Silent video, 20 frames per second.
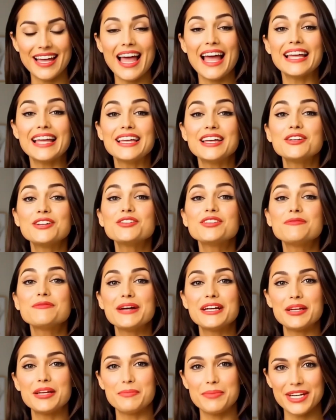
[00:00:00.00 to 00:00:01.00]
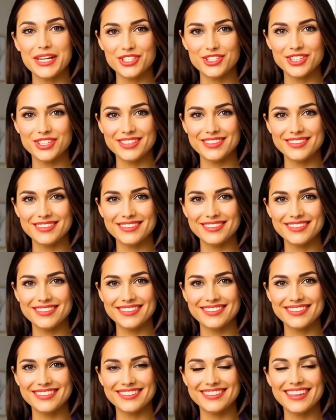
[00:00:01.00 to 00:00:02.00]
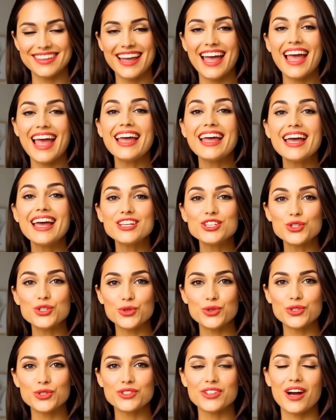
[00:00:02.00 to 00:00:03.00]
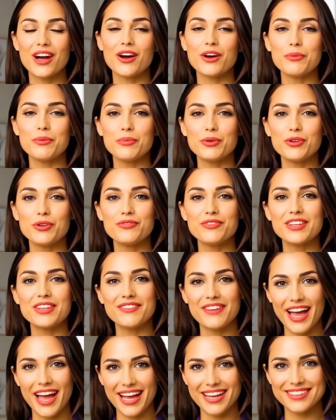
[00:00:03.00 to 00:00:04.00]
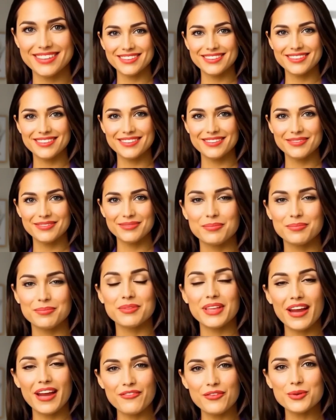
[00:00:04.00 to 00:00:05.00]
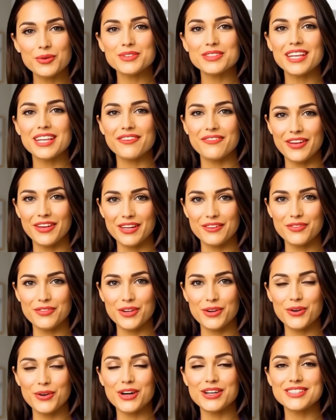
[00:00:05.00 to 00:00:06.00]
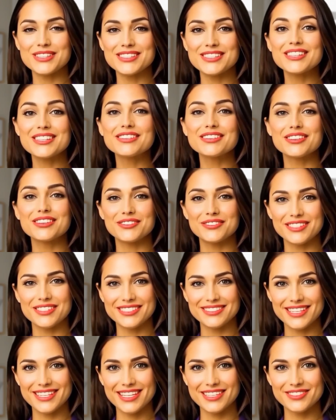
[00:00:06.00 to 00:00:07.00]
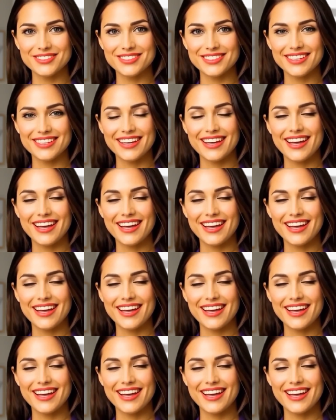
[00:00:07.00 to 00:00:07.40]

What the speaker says: And here's the bigger picture. AI tools are improving fast. Platforms like Fanvue are still in early stage,